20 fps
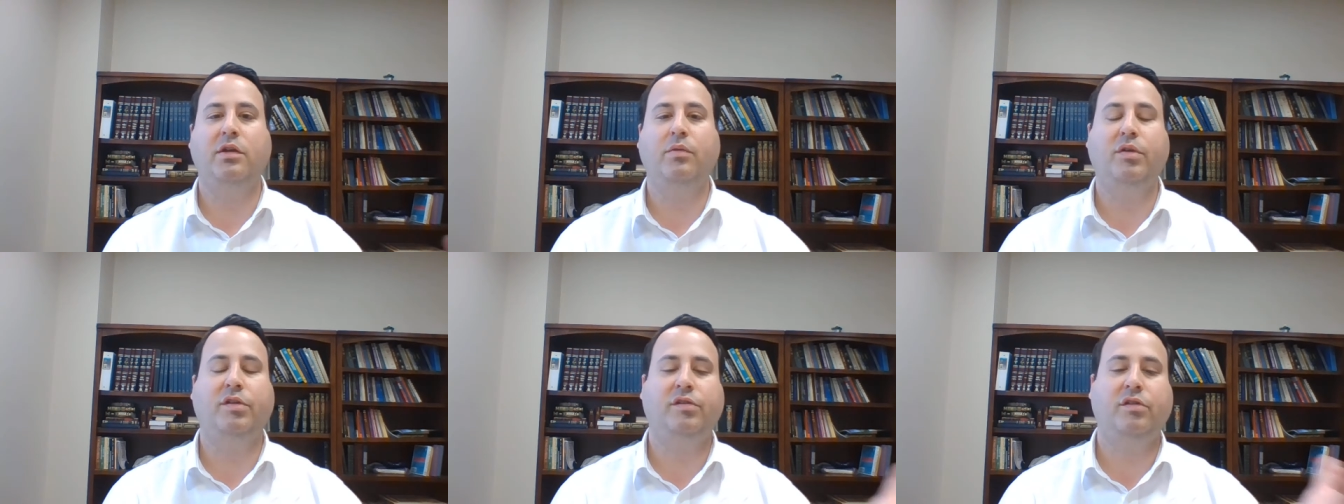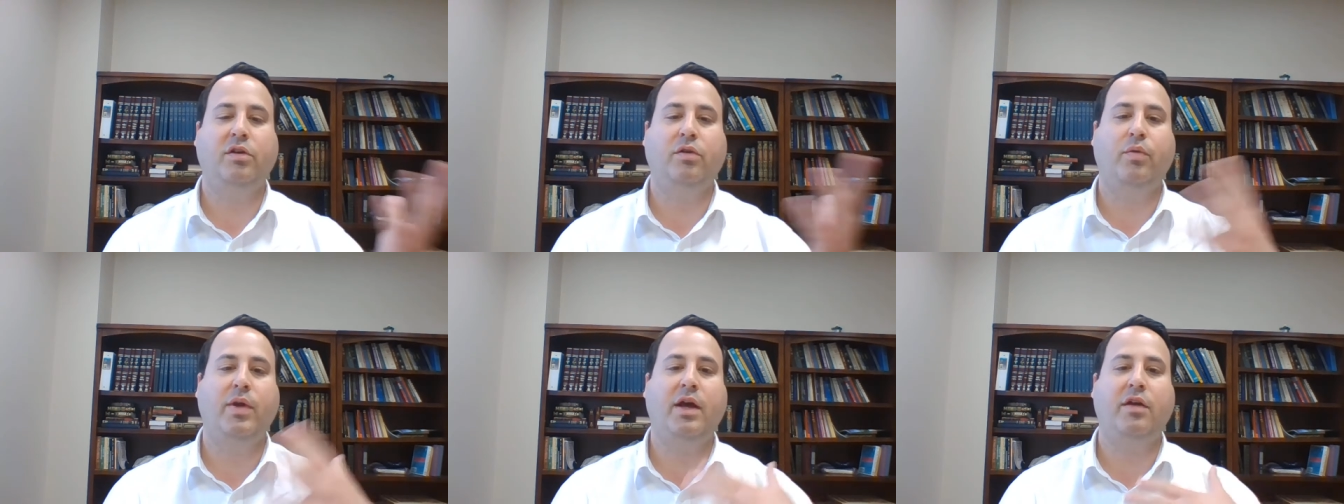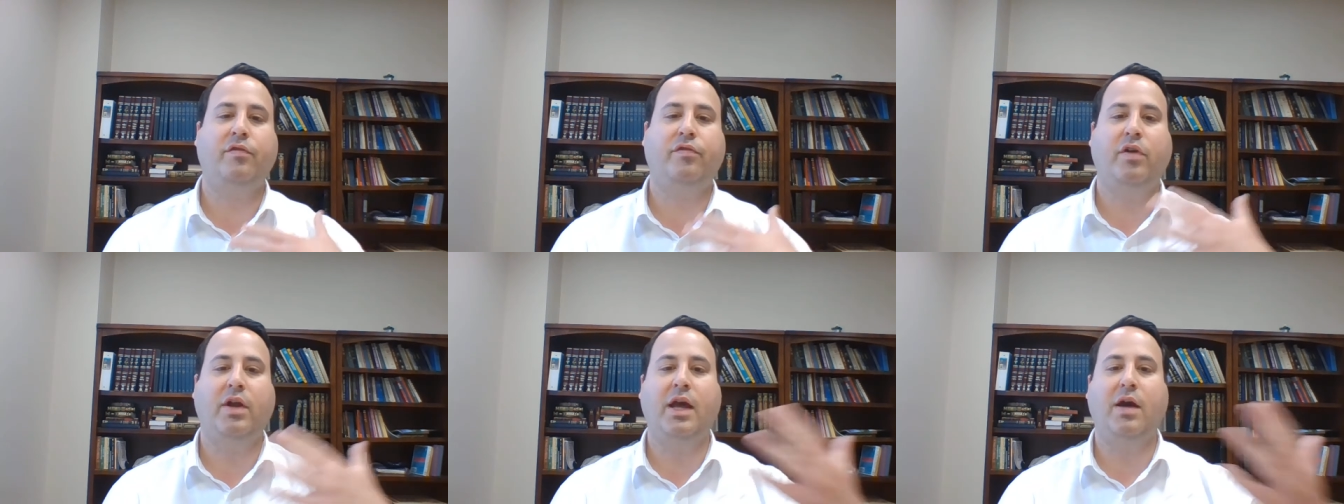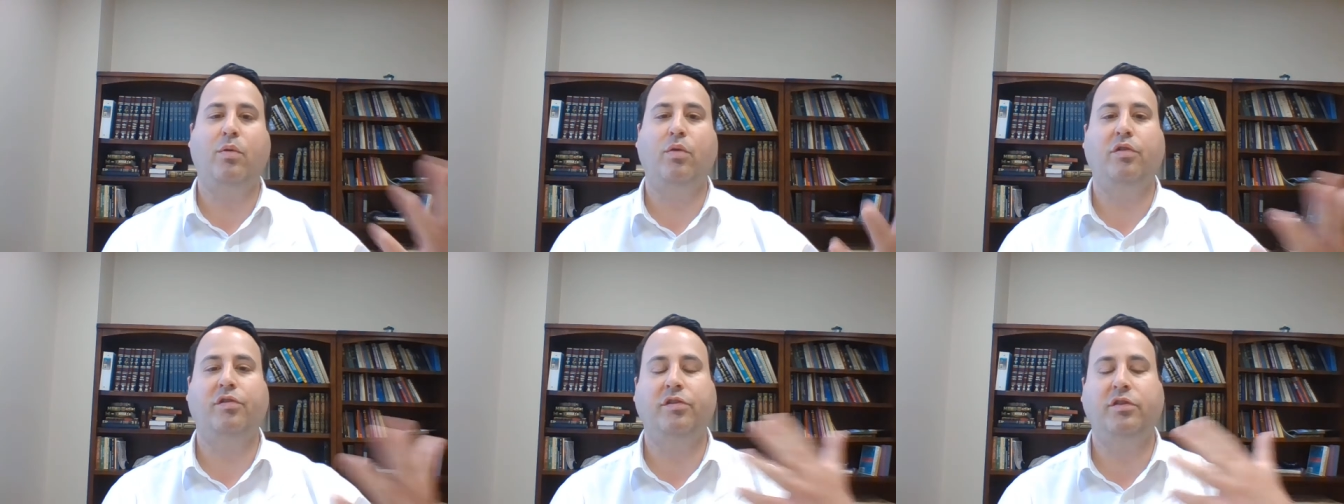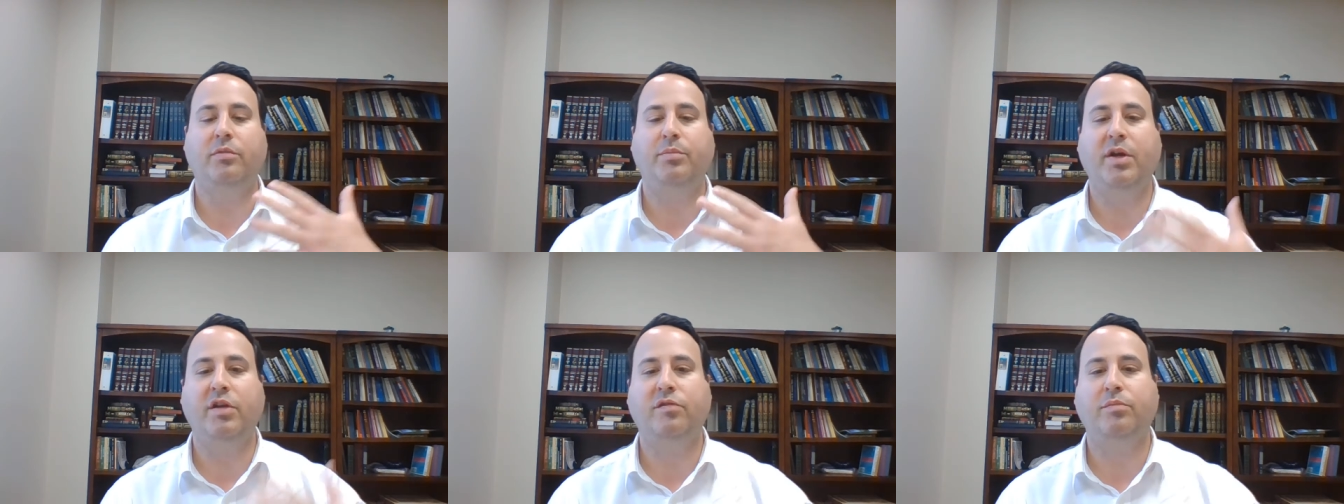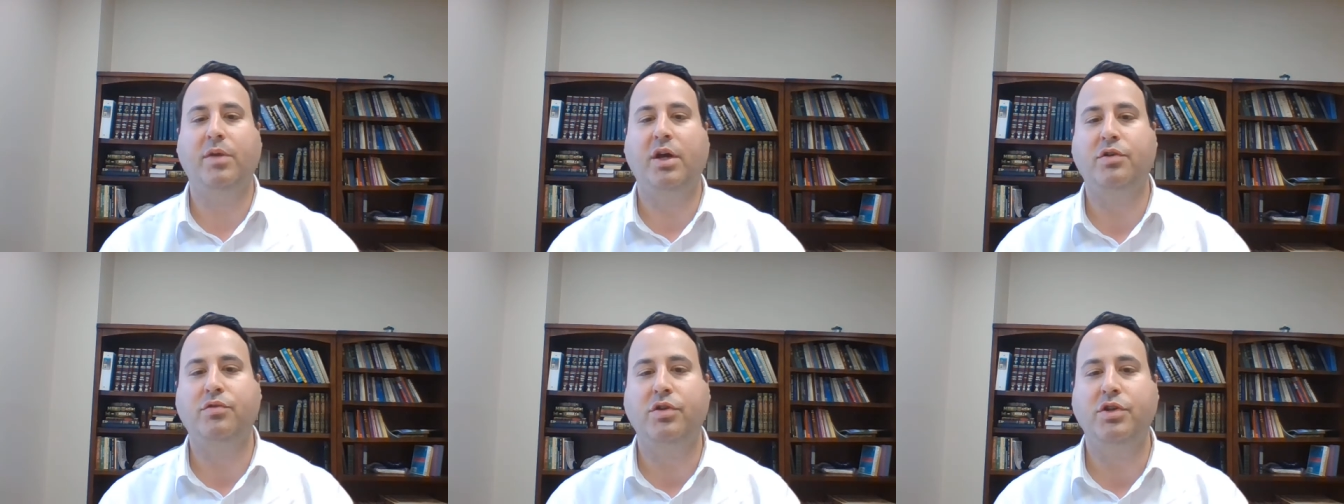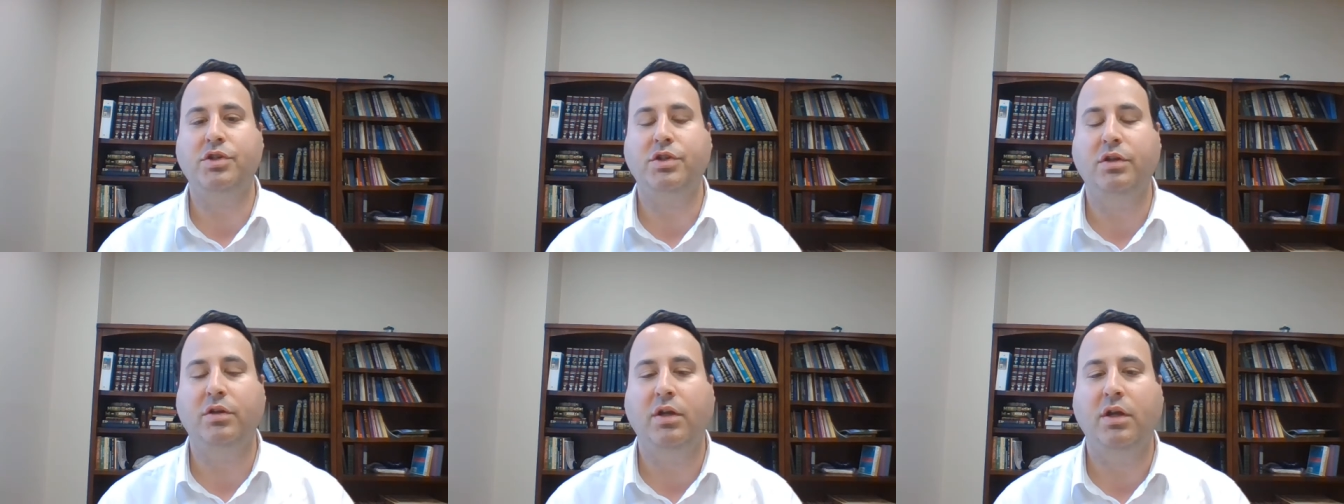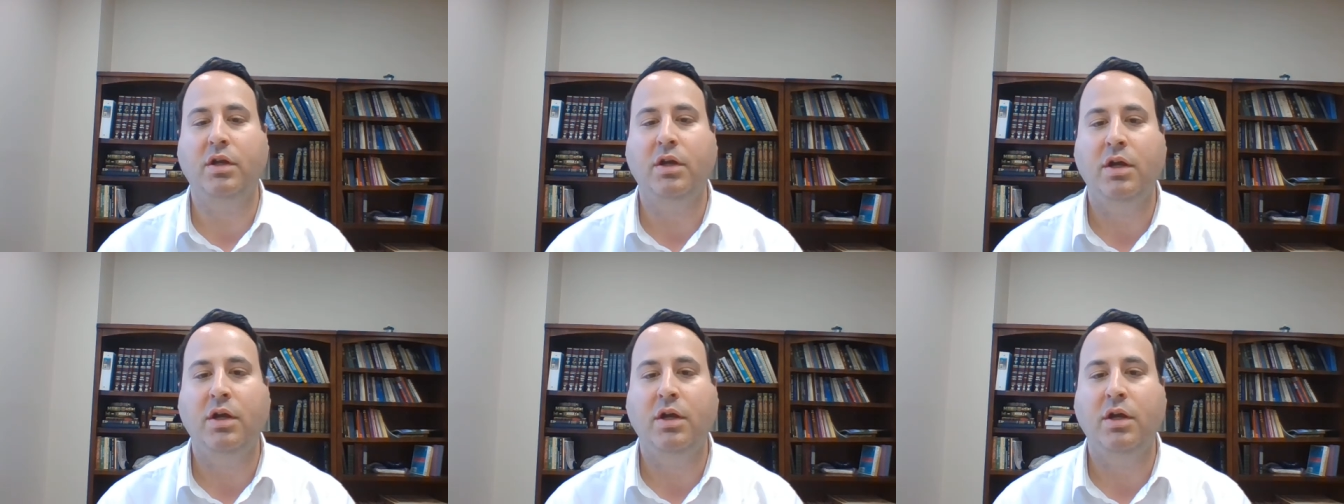We sit around for hours in the base medrash and